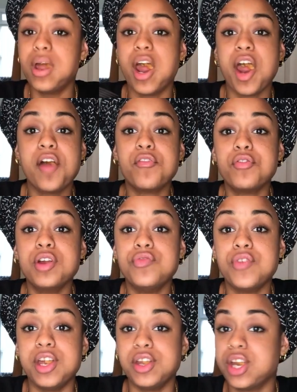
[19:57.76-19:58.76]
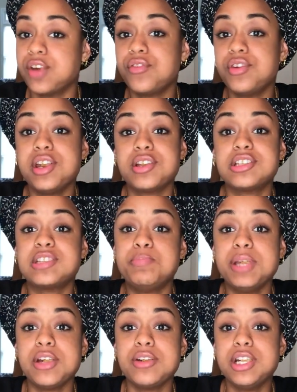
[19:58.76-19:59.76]
Everything. Every
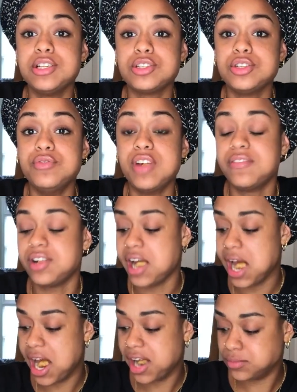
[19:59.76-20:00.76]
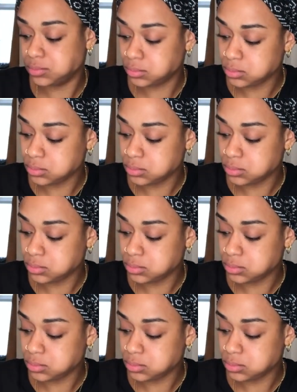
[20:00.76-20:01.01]
experience you've ever had.